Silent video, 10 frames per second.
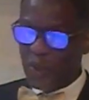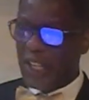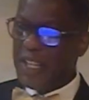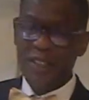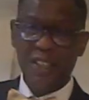
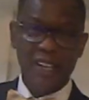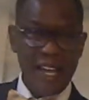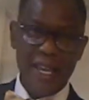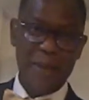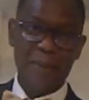eat the
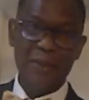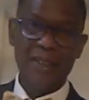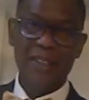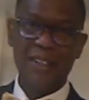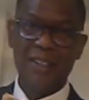lamb.
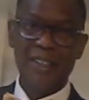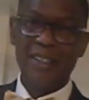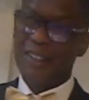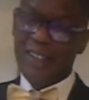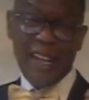
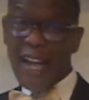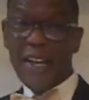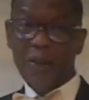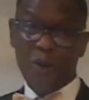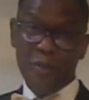The
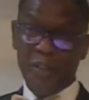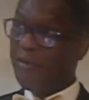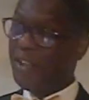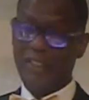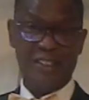lion going to be a
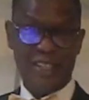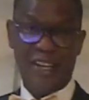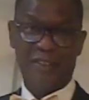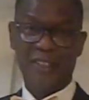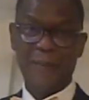
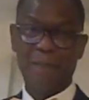vegetarian.